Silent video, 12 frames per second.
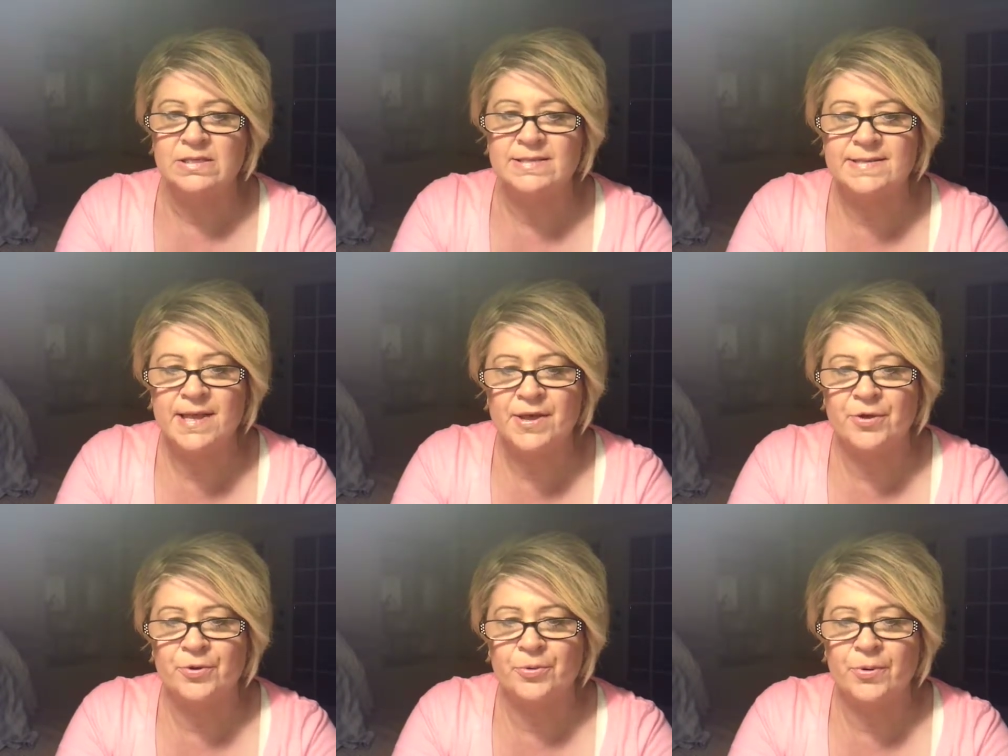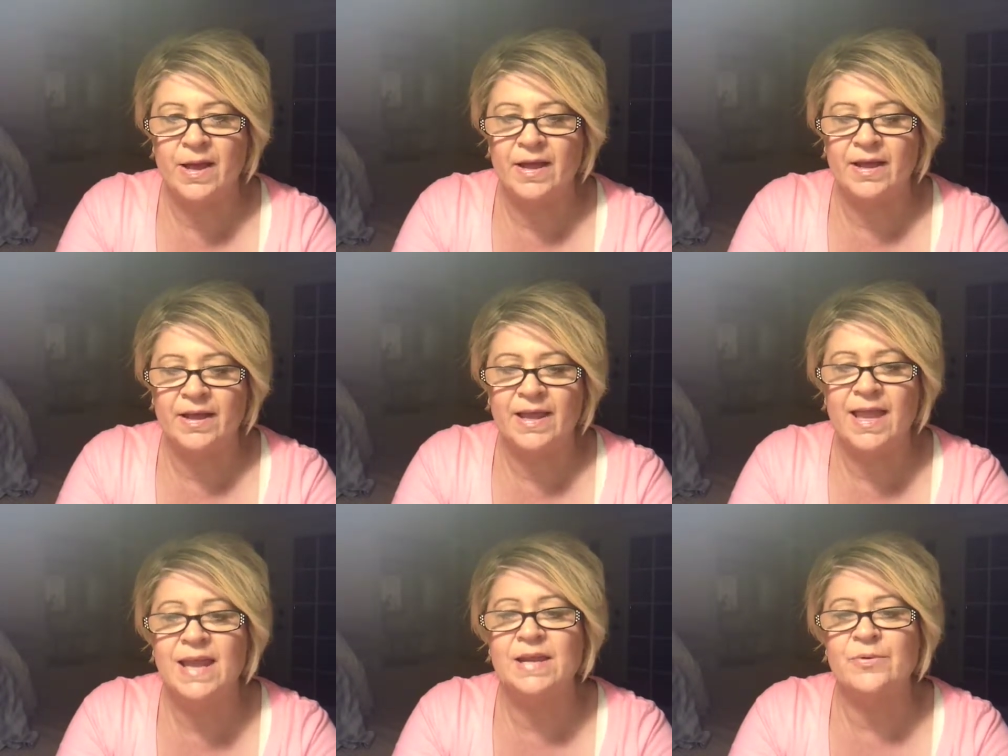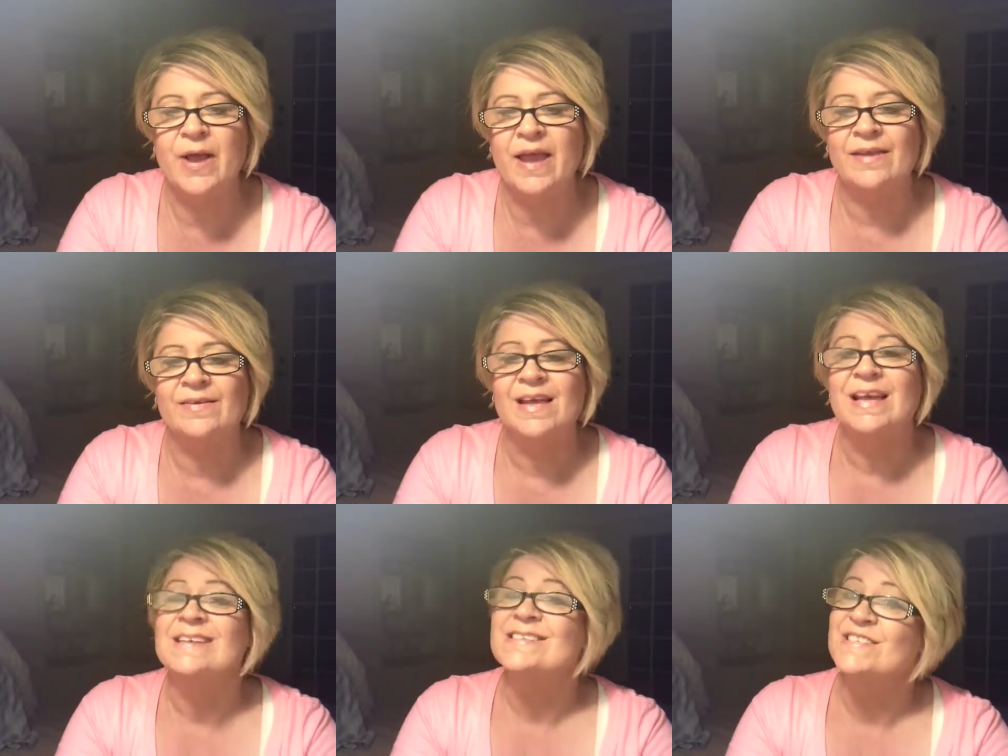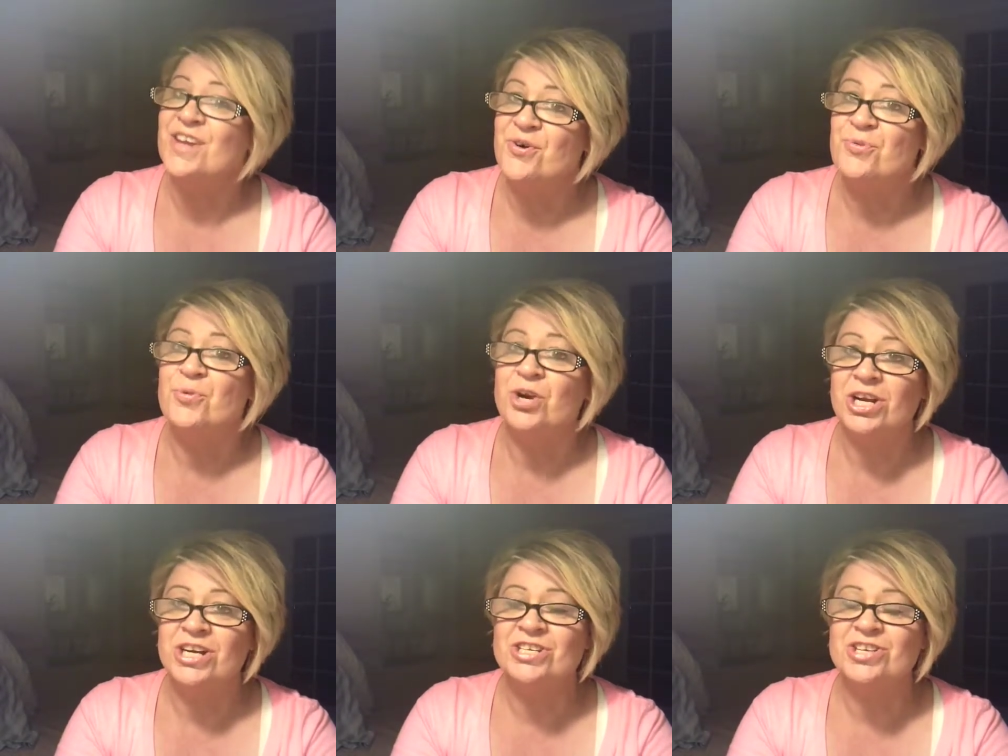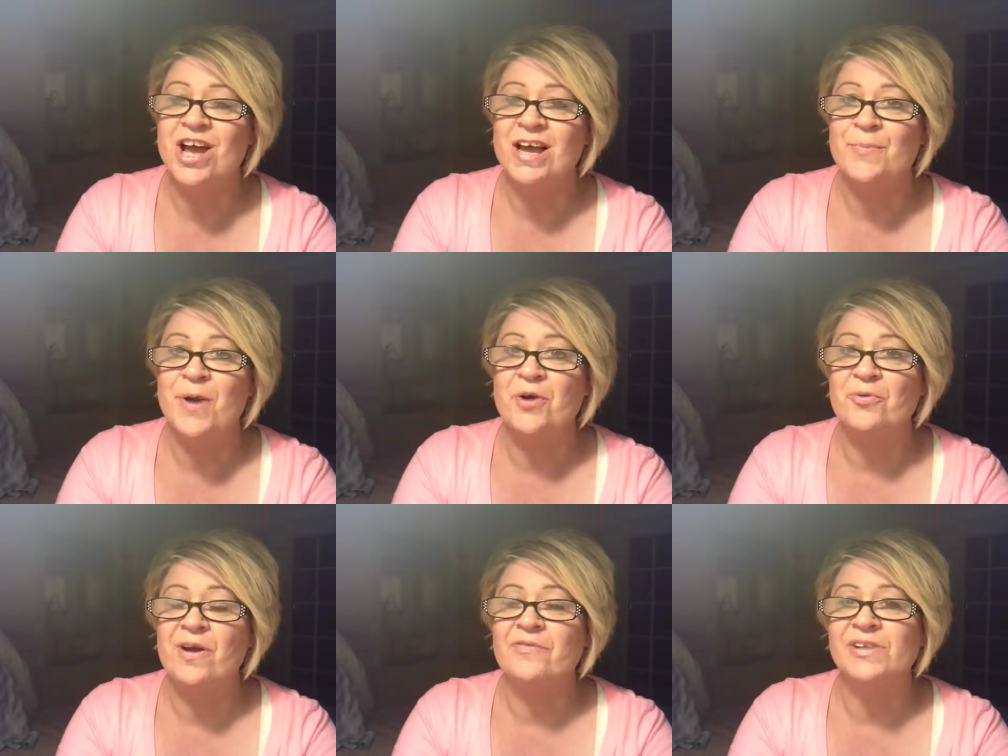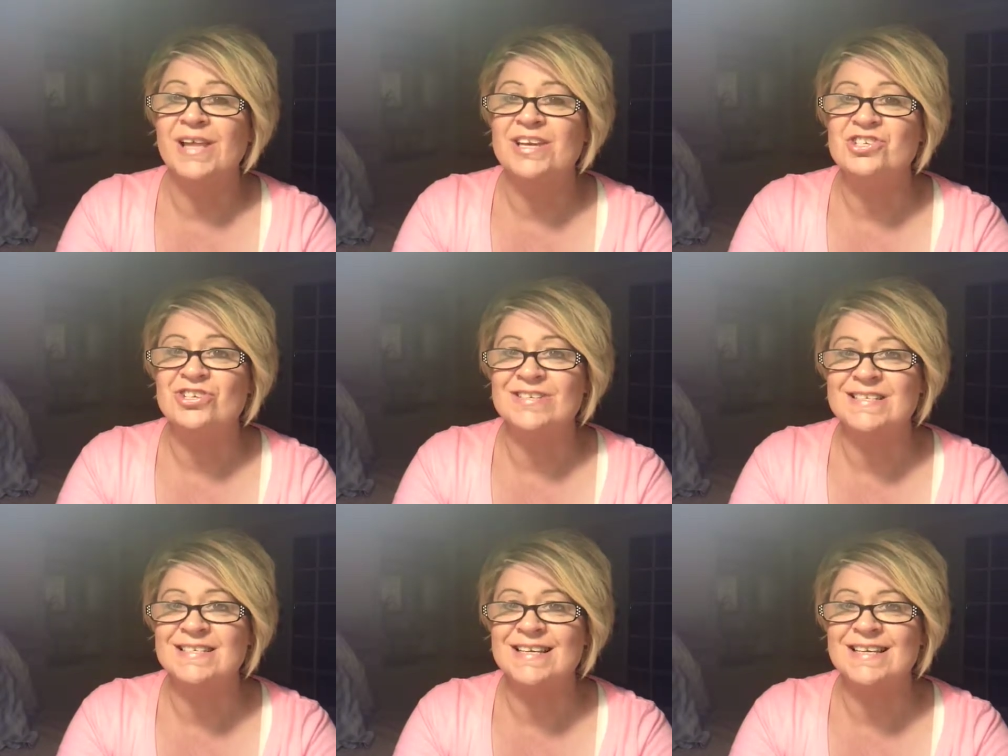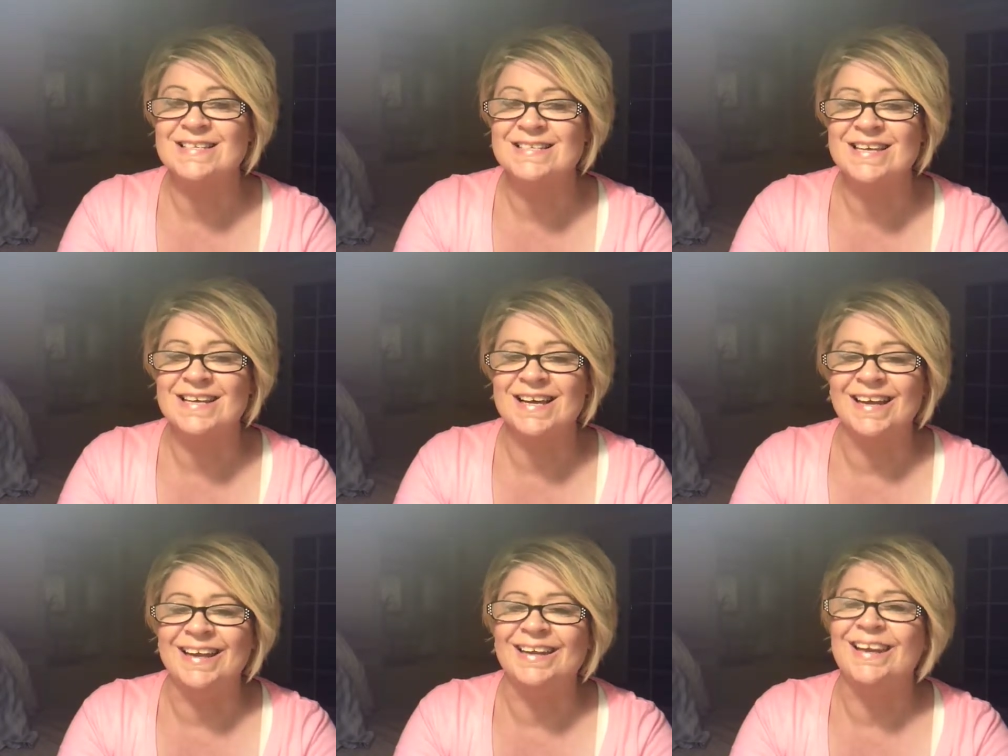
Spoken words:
So anyway, so we're going to talk about Revelation 6 tonight.